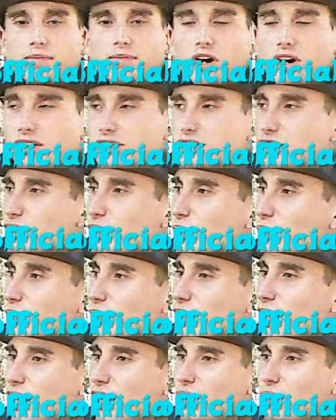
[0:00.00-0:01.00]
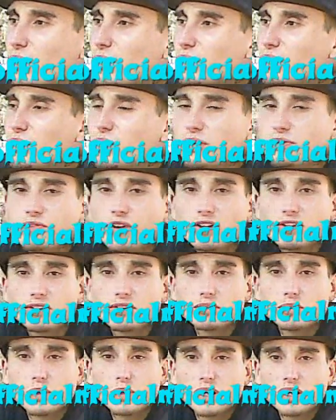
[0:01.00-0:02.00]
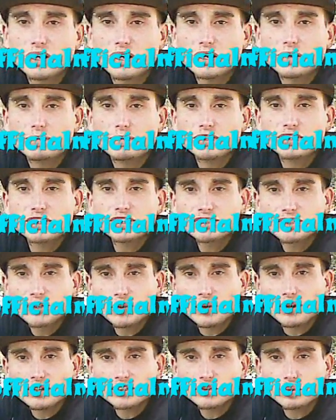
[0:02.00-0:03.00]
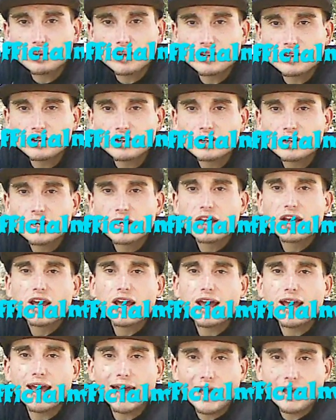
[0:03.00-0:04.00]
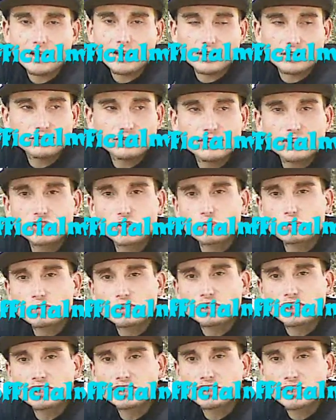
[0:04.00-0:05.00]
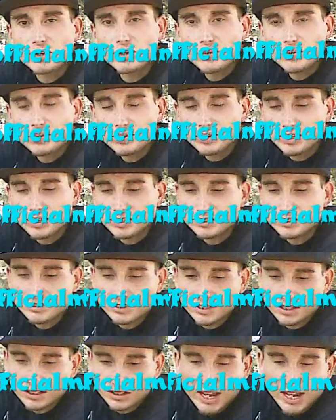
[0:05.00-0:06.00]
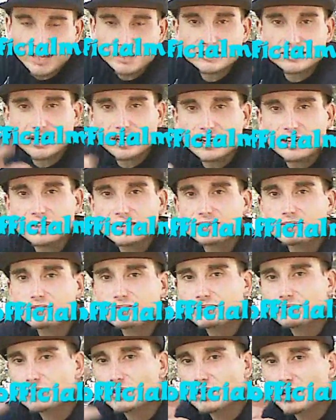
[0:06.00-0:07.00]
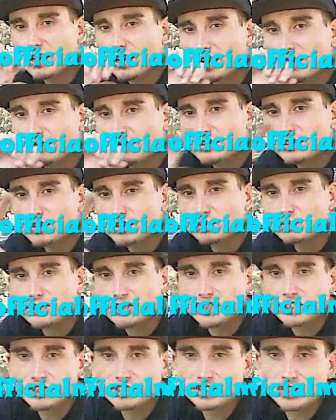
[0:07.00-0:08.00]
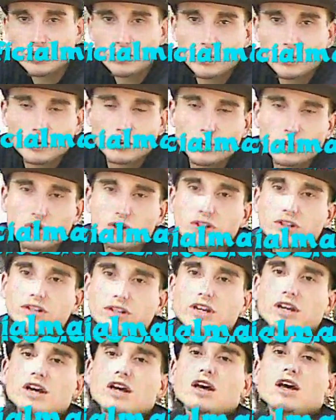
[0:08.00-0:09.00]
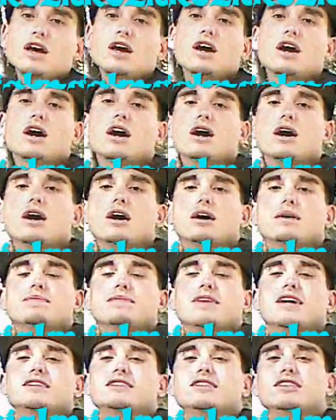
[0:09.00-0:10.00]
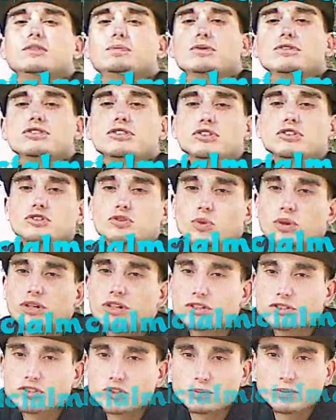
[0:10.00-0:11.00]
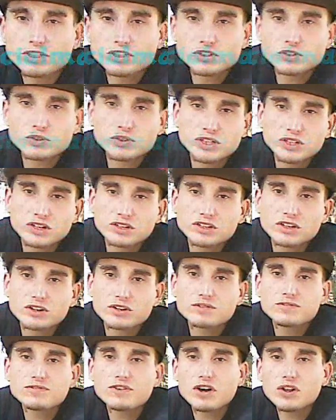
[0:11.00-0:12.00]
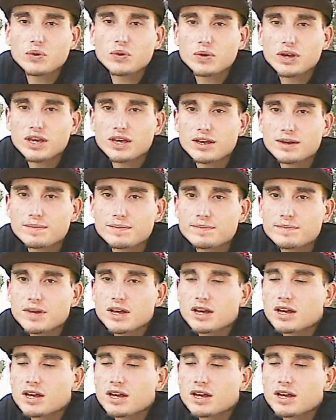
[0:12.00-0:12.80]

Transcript: Also, now you can follow Magisto on Twitter at Official Magisto. That's the little at sign, Official Magisto, one word. That's his personal Twitter, so make sure you get on there and follow him.